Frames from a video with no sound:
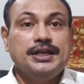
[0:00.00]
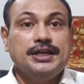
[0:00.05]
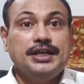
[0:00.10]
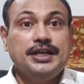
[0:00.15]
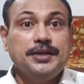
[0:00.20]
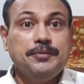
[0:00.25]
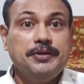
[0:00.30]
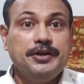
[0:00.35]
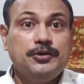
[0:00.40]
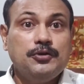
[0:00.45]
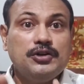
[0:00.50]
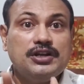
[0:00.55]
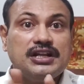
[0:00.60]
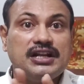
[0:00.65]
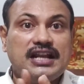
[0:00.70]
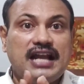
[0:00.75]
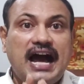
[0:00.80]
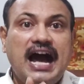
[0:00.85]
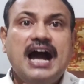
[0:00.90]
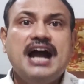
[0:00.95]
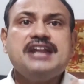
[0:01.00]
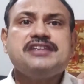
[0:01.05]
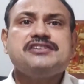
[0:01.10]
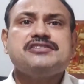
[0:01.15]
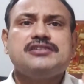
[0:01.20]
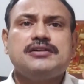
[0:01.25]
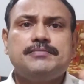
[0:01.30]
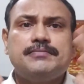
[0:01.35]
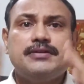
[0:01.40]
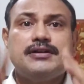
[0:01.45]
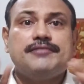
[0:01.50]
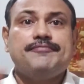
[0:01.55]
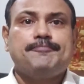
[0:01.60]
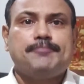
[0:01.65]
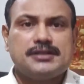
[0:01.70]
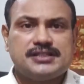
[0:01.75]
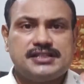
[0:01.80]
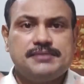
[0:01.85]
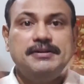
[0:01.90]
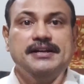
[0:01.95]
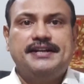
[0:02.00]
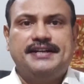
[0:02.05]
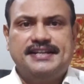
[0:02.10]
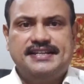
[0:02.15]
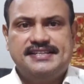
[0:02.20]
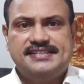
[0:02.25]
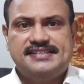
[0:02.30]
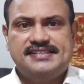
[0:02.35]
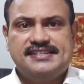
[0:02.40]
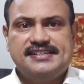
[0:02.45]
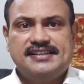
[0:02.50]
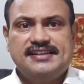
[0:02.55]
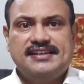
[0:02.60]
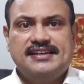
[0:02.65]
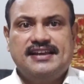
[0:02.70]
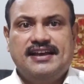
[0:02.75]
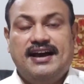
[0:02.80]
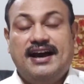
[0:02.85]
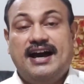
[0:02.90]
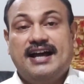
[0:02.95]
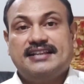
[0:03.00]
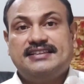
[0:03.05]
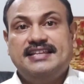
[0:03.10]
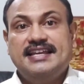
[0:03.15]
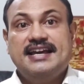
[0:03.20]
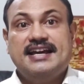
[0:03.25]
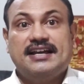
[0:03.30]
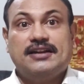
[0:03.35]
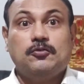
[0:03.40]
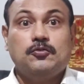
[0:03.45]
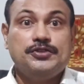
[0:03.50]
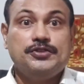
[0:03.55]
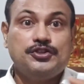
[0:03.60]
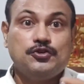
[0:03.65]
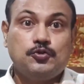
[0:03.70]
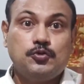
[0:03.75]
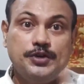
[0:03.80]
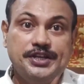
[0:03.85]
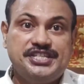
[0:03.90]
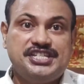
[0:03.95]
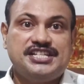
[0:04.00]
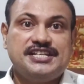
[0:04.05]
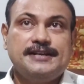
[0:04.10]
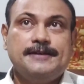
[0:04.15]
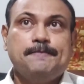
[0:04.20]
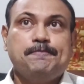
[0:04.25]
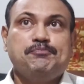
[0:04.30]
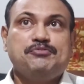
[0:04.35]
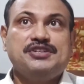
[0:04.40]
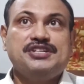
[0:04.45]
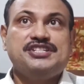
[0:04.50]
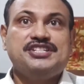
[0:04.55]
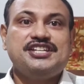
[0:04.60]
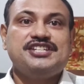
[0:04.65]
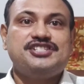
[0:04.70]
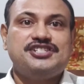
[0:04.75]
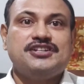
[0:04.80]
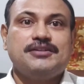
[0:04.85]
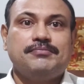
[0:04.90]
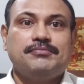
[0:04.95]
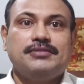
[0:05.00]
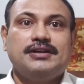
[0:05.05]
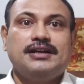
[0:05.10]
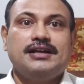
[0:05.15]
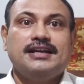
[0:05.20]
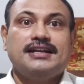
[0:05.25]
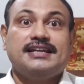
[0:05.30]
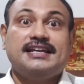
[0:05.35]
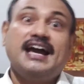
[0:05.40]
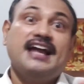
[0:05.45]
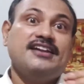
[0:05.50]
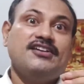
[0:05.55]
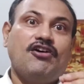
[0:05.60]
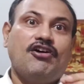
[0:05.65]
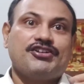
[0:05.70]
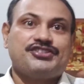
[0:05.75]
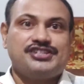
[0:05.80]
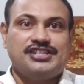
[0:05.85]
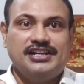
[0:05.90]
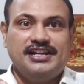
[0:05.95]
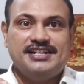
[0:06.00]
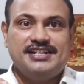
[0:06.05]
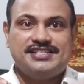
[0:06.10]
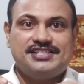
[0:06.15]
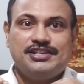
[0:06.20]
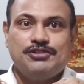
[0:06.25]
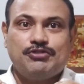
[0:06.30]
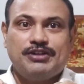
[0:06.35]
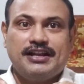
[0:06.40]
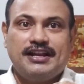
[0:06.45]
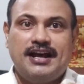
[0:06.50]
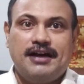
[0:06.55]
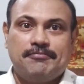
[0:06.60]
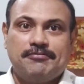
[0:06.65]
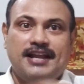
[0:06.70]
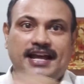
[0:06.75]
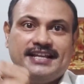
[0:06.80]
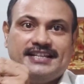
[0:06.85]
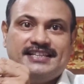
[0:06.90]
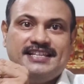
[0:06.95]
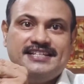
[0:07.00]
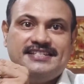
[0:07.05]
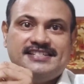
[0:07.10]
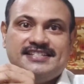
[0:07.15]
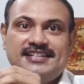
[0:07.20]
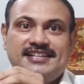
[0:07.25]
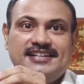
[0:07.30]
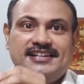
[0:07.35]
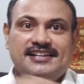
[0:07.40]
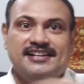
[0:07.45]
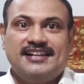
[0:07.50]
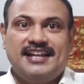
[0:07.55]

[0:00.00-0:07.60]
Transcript: in between a large number of possibilities are there with which the system can oscillate. You can have like this,